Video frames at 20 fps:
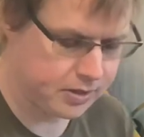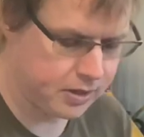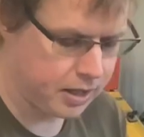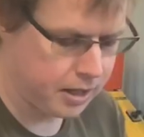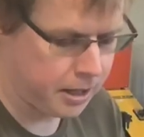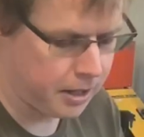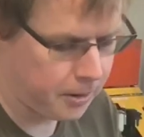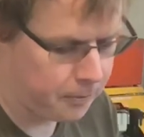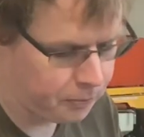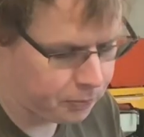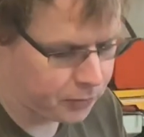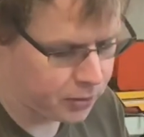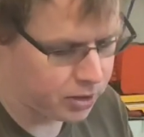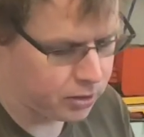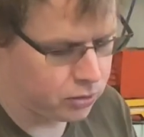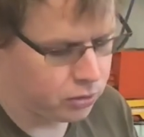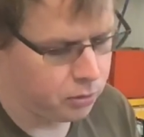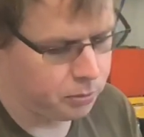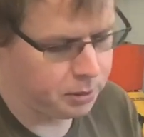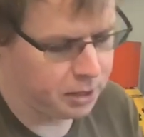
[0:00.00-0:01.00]
are
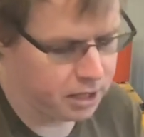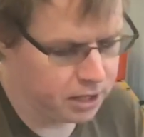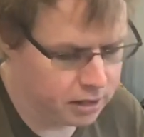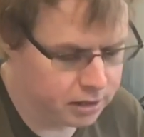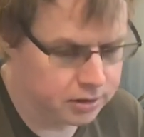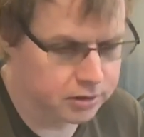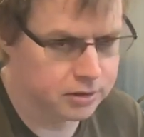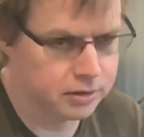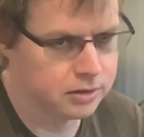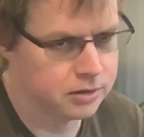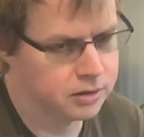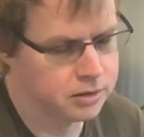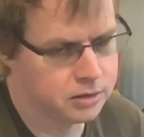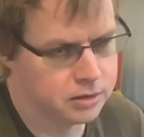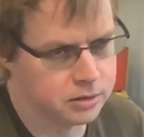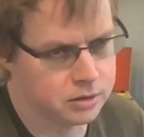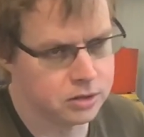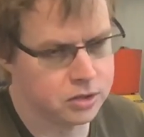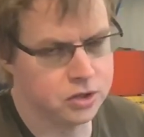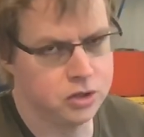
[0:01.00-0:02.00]
to build
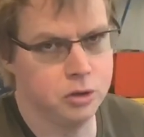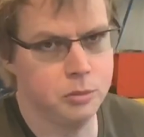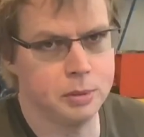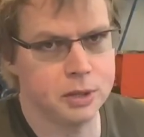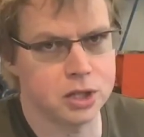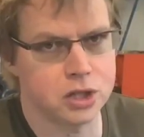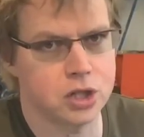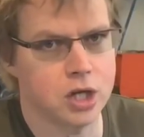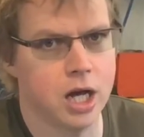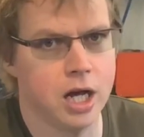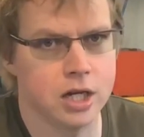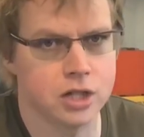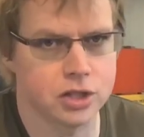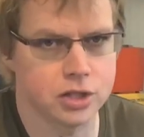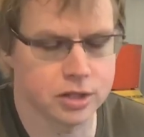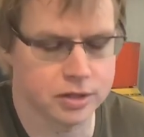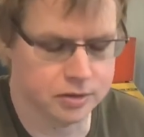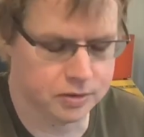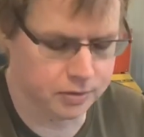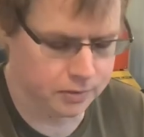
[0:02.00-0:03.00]

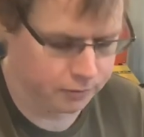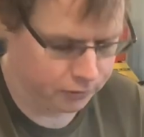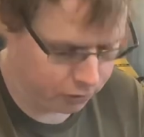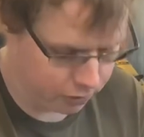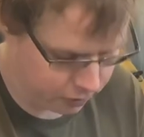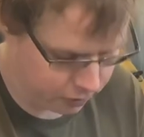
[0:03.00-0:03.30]
superchargers for